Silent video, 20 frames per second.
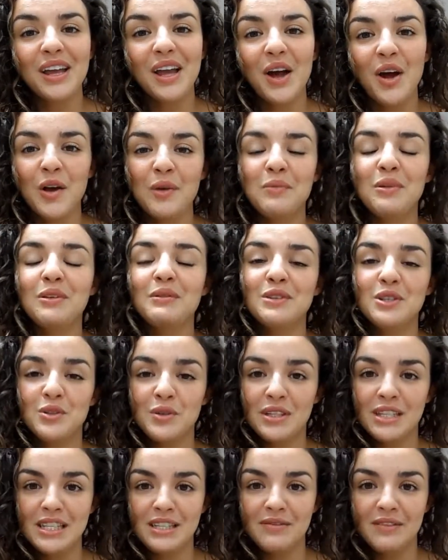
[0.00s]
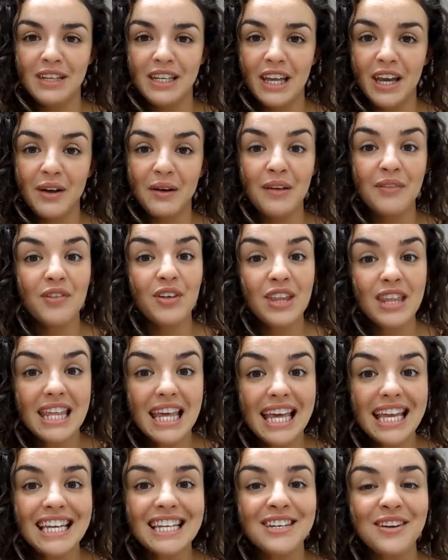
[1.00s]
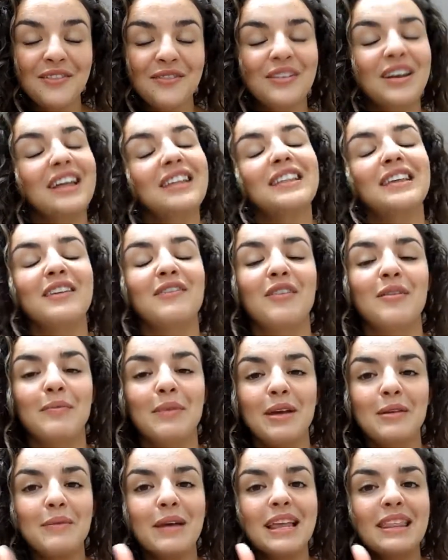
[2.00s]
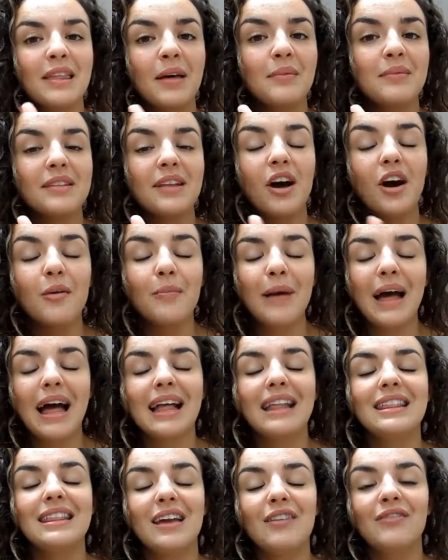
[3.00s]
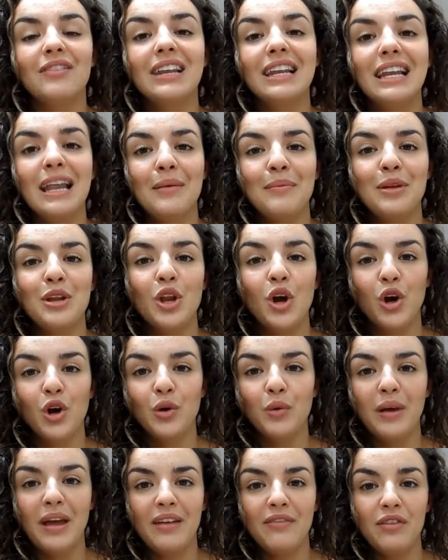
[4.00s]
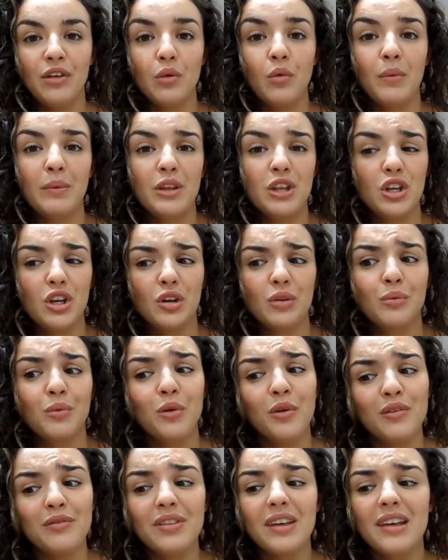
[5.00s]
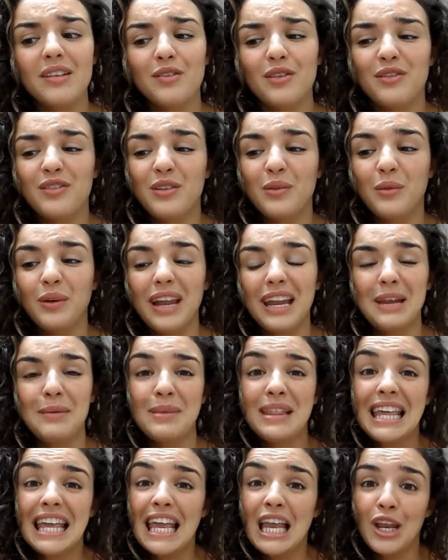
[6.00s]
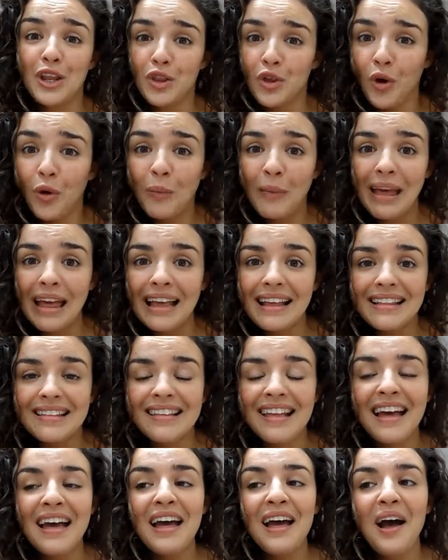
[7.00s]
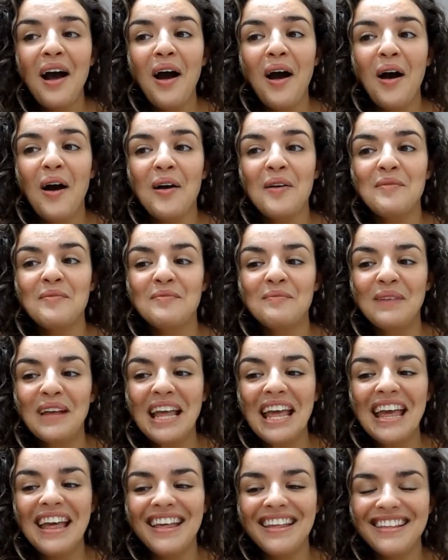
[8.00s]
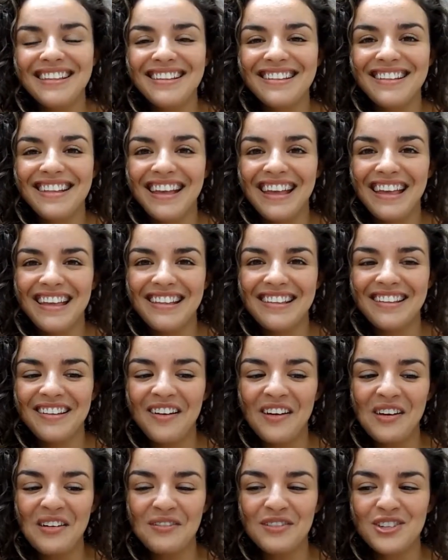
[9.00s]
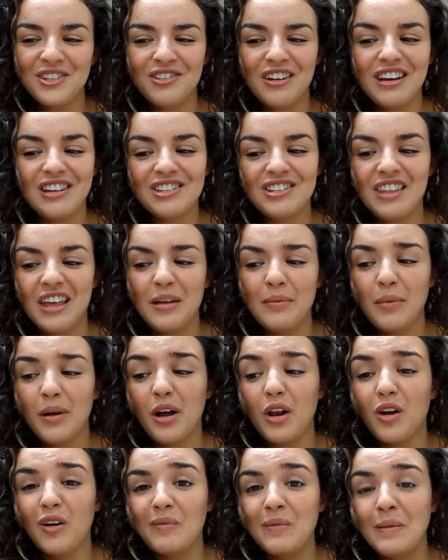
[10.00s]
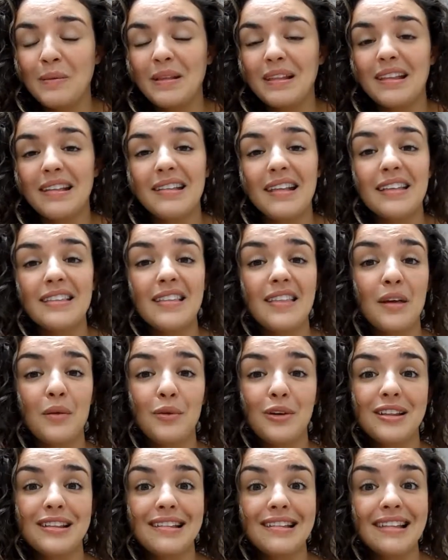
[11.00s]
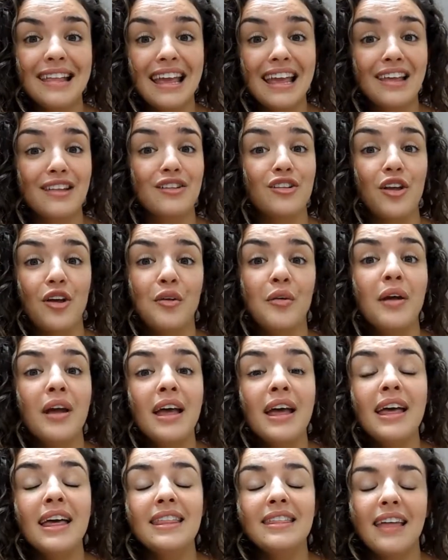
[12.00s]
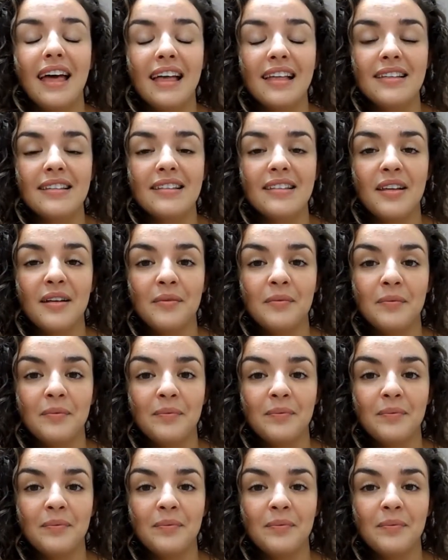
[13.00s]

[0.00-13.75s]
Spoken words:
I hope you enjoyed this video. If you did, don't forget to give it a big thumbs up, and definitely let me know if you want me to do more of these, or if you want any particular topics, because it's kind of a strange thing, but a lot of people did say that they wanted to see it, so that's